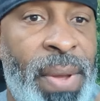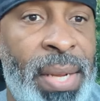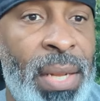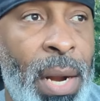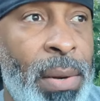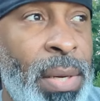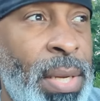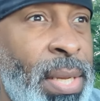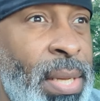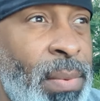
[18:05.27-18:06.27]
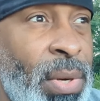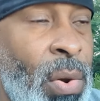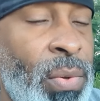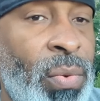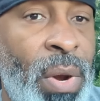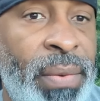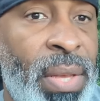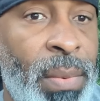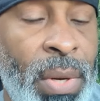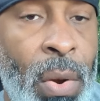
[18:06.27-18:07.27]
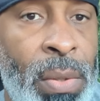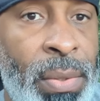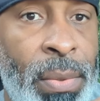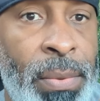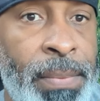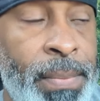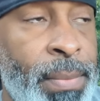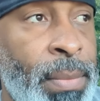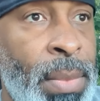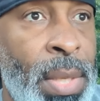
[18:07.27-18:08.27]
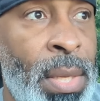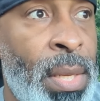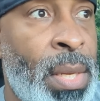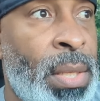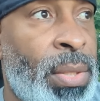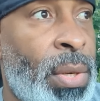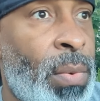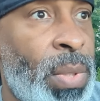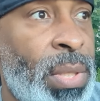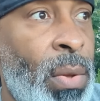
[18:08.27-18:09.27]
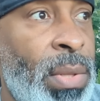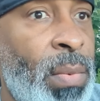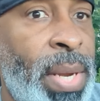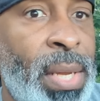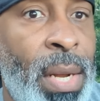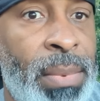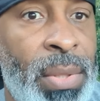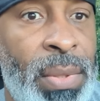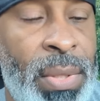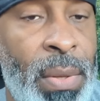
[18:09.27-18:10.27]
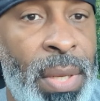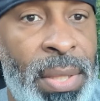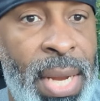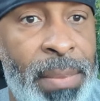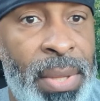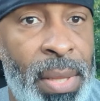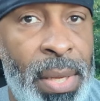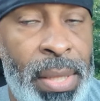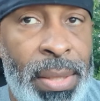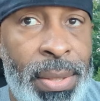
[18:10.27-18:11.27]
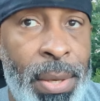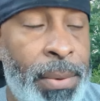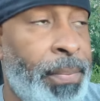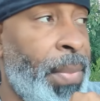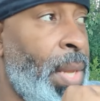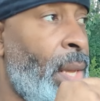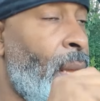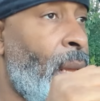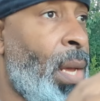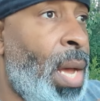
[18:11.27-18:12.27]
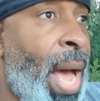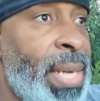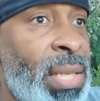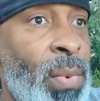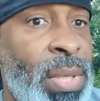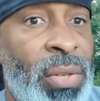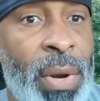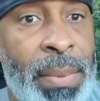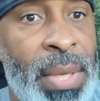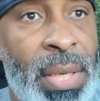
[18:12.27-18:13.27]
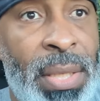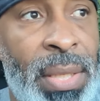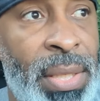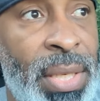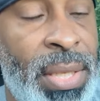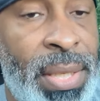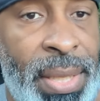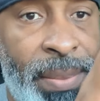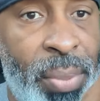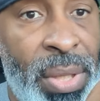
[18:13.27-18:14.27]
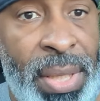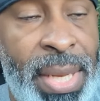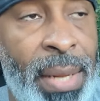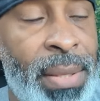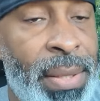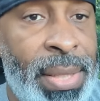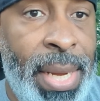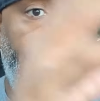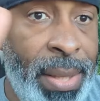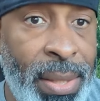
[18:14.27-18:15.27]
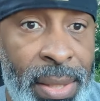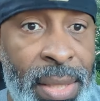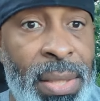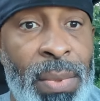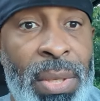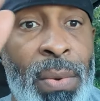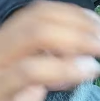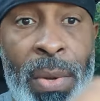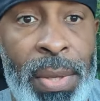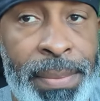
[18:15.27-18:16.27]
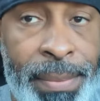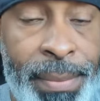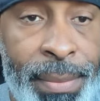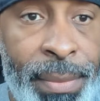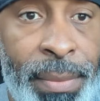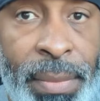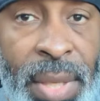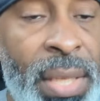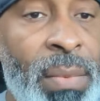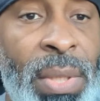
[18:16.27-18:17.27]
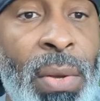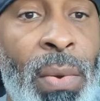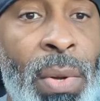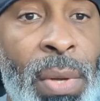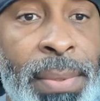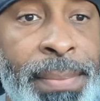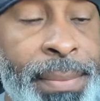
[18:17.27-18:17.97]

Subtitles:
fact that we're going through everything we're going through. So we're slowly waking up to this type of thing. So I just want to drop this and just put this out there and say, hey, listen, this is what's going on. This is what's going on.